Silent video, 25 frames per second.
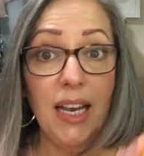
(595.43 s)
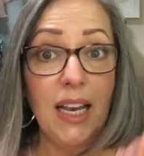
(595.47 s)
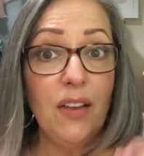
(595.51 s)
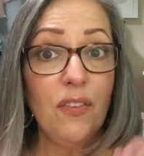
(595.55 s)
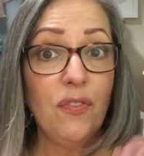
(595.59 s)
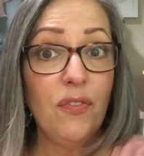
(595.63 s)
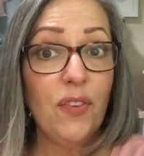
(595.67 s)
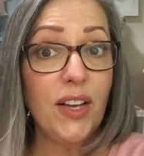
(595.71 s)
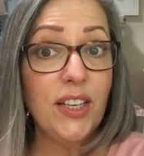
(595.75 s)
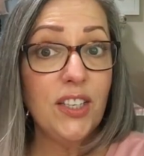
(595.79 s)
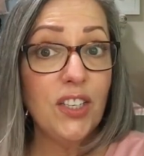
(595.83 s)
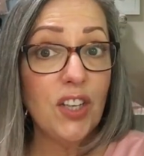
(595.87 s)

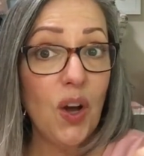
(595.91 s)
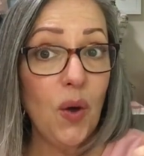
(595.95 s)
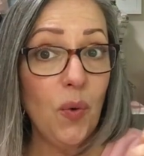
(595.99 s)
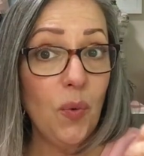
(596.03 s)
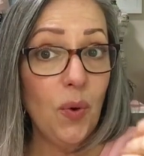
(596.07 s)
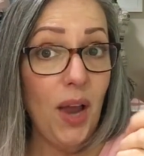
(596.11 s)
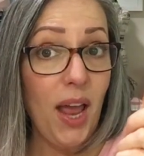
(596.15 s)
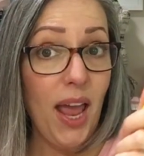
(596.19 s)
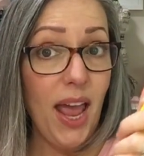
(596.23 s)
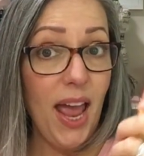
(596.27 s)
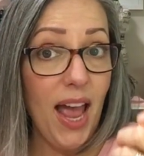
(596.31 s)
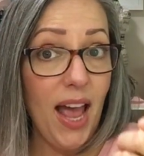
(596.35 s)
If I
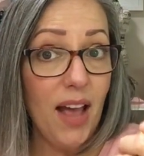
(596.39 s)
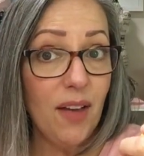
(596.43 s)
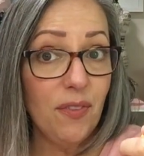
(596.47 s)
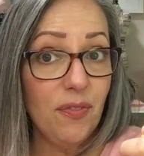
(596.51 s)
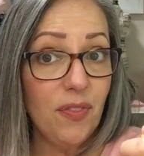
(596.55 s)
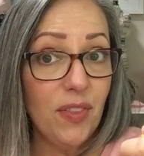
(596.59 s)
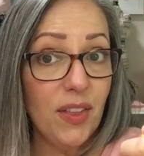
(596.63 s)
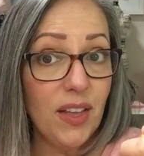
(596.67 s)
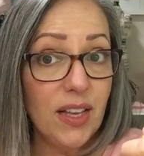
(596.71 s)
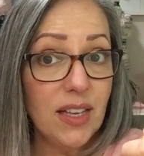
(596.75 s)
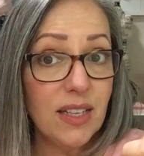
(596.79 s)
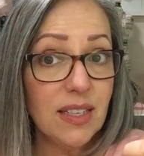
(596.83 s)
don't
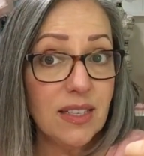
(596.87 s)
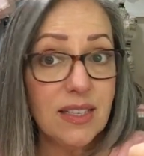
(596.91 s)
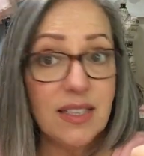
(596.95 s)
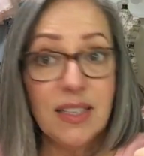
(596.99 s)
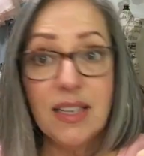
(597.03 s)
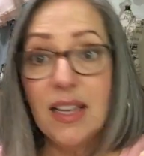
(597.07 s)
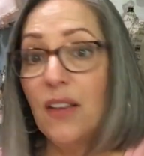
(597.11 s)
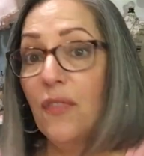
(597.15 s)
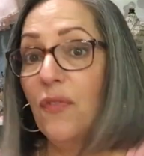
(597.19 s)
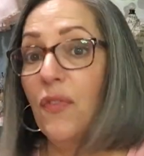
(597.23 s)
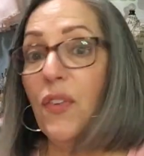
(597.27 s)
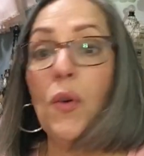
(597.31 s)
have
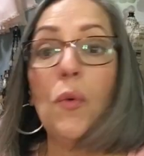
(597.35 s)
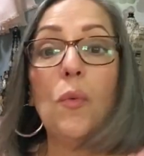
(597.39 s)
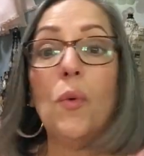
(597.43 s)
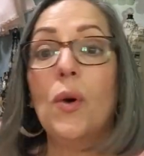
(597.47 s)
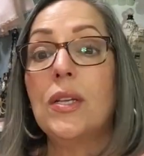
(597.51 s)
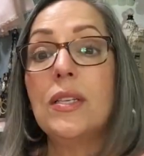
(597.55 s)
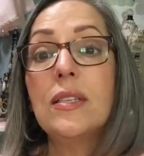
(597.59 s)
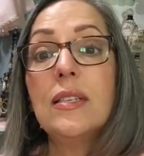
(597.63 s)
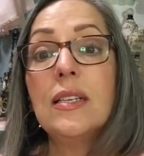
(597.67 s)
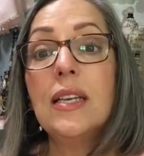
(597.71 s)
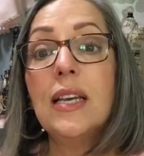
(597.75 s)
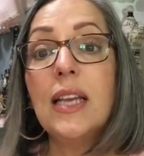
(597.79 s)
this, if it
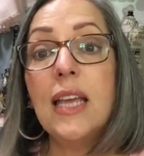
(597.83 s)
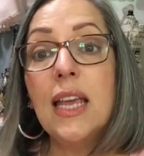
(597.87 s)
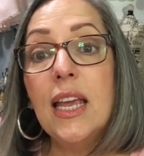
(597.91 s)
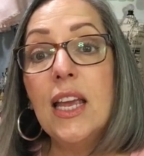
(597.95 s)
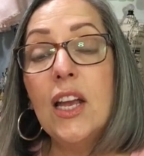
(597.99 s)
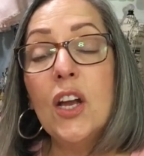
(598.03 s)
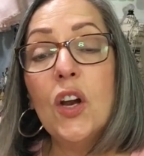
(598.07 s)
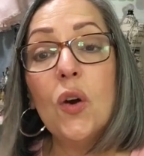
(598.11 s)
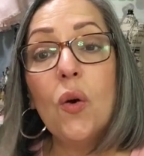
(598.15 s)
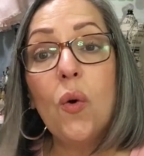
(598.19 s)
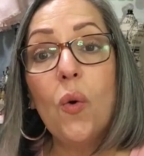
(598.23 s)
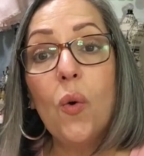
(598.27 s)
wasn't
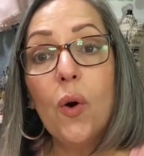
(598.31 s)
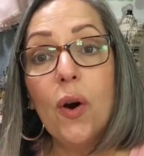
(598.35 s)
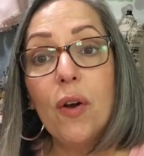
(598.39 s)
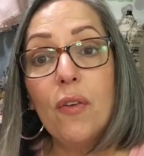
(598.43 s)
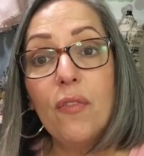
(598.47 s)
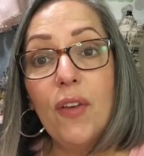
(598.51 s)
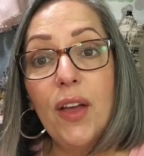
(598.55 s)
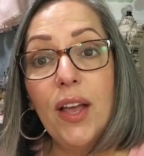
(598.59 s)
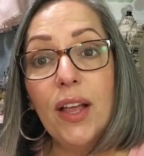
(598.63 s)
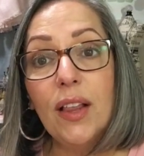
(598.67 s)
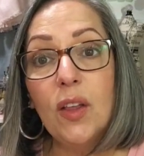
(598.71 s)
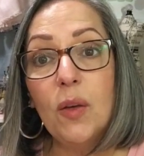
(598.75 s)
here or
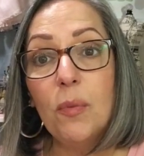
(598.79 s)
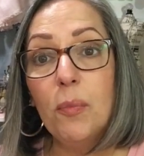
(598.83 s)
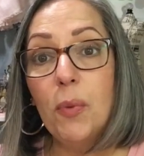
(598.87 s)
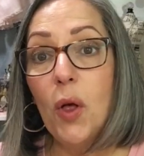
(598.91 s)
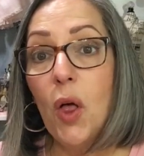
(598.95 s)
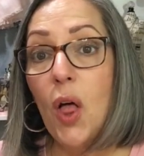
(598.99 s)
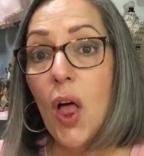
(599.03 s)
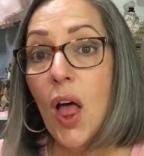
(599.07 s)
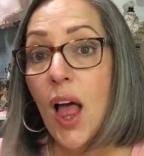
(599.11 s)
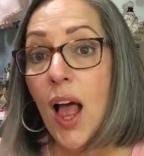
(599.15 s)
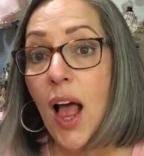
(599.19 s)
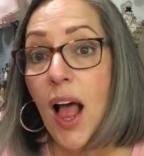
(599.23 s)

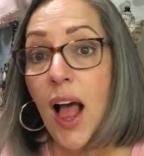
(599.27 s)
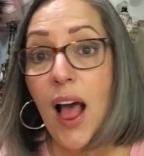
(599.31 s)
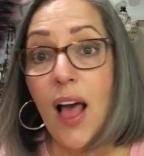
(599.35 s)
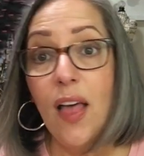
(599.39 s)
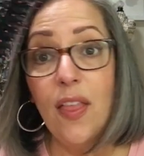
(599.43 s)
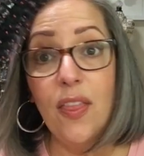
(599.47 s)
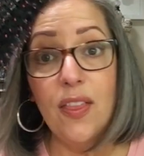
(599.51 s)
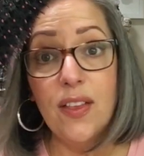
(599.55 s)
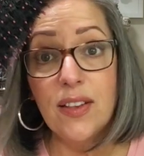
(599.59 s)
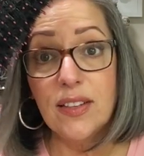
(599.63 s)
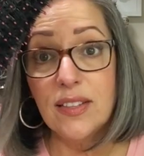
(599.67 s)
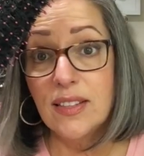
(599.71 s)
available,
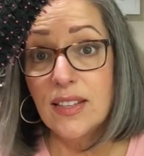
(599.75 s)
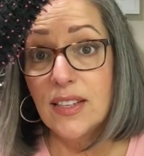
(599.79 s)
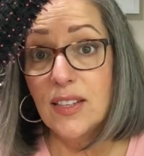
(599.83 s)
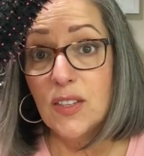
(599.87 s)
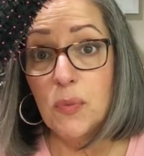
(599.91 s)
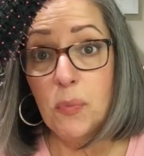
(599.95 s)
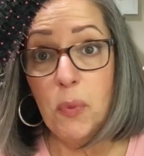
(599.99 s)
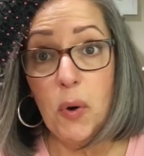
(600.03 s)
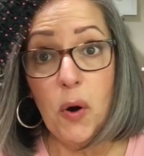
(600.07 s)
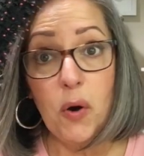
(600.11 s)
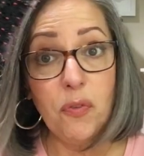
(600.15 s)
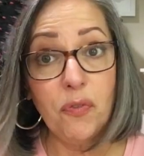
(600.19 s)
this
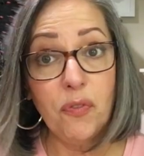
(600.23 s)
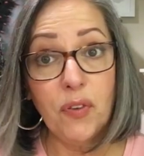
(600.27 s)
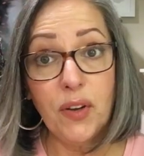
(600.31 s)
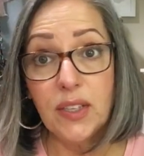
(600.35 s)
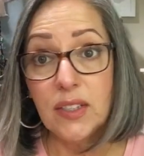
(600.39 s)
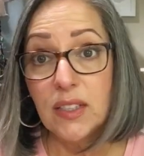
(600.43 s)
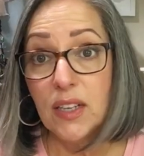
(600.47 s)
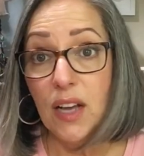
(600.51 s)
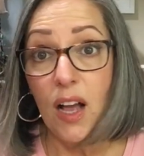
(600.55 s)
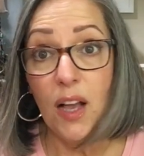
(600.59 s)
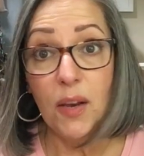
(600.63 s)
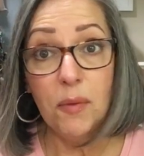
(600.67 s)
is
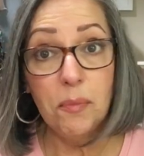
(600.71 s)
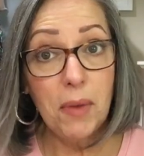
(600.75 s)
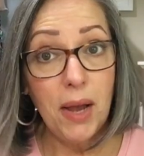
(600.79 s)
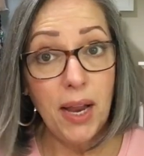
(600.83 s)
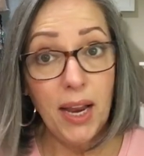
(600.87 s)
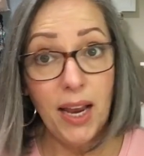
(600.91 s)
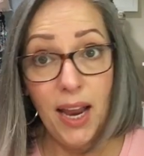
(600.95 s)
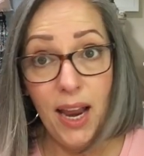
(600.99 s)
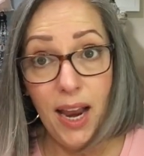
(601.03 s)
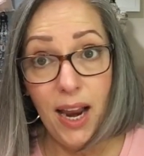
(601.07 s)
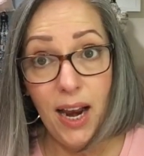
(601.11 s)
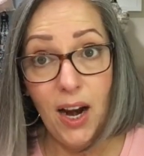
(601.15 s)
perfect on
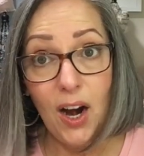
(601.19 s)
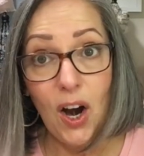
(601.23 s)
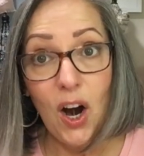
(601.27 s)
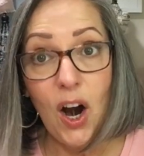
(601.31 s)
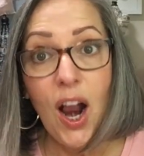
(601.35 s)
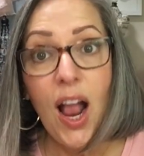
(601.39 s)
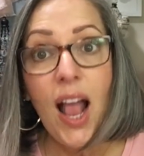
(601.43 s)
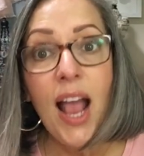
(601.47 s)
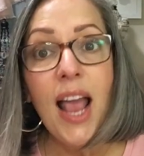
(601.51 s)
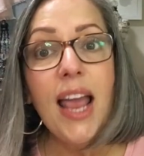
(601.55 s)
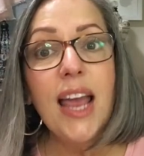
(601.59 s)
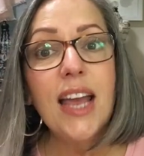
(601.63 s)
my hair.
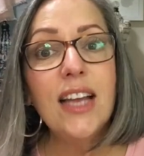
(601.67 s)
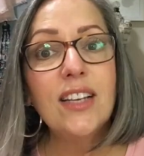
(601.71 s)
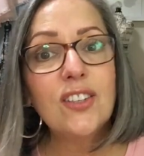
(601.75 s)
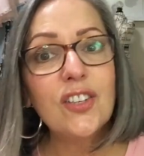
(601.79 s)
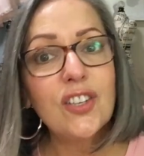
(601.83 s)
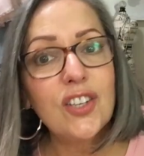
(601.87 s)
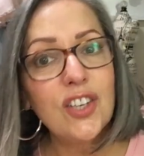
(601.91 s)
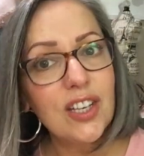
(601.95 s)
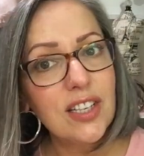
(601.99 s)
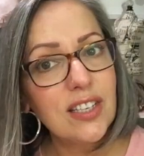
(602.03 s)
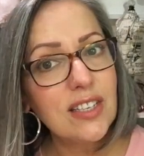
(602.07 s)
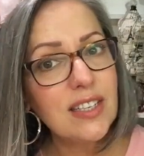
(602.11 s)

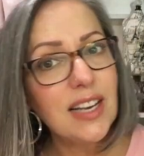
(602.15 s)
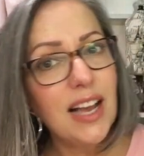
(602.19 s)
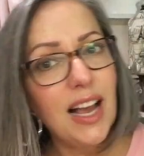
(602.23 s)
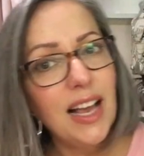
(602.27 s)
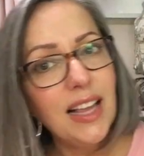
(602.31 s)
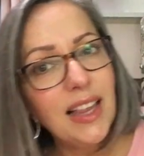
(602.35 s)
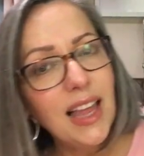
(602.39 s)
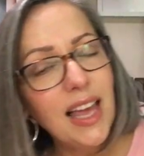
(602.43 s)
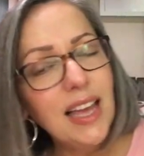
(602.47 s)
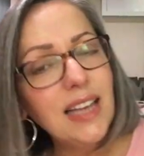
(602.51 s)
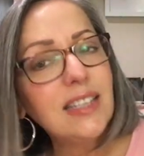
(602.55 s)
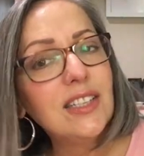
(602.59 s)
It's just,
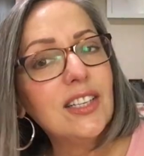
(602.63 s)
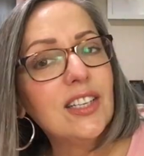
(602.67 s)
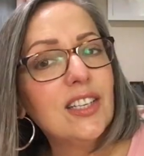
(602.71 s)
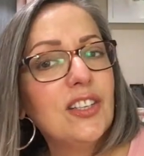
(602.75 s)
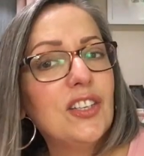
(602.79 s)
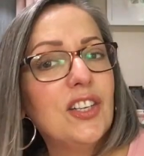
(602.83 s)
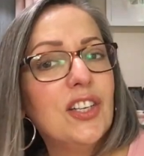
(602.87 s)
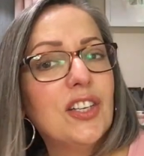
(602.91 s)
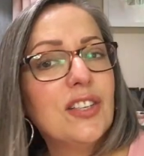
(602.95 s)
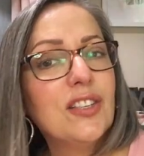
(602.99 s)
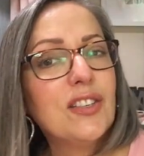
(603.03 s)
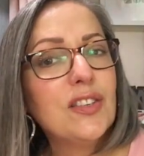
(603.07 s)
I like to
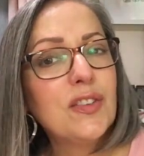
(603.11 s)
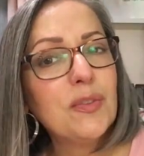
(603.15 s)
just